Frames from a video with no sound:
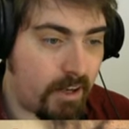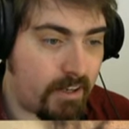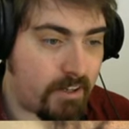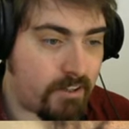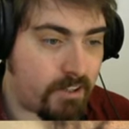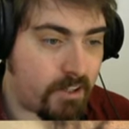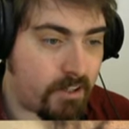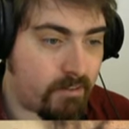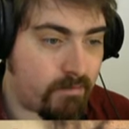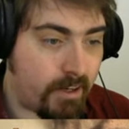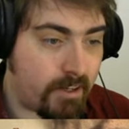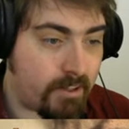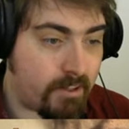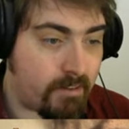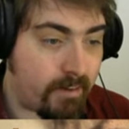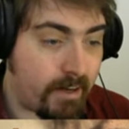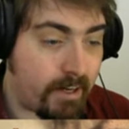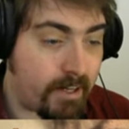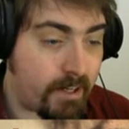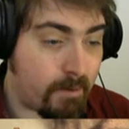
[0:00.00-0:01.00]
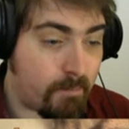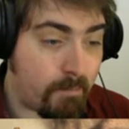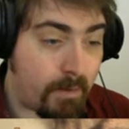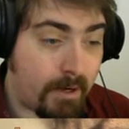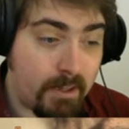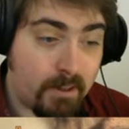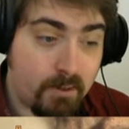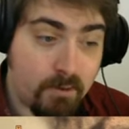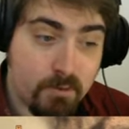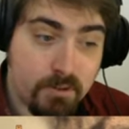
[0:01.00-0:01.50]
N G Radar
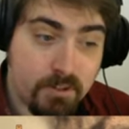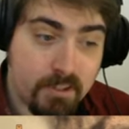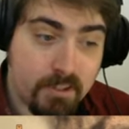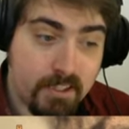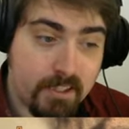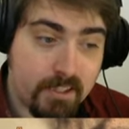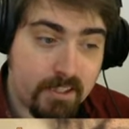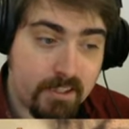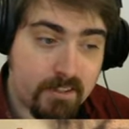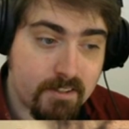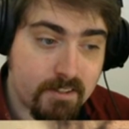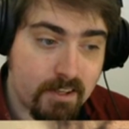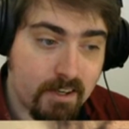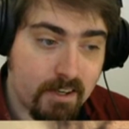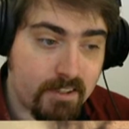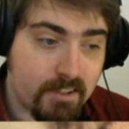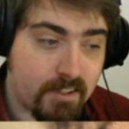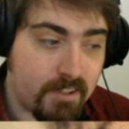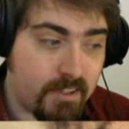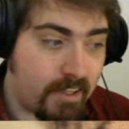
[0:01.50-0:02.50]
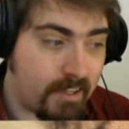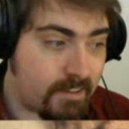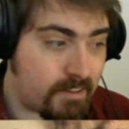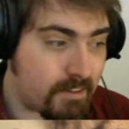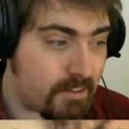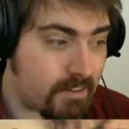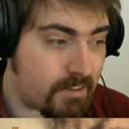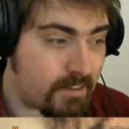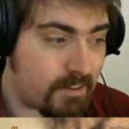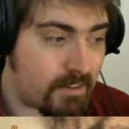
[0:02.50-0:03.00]
might lose these unless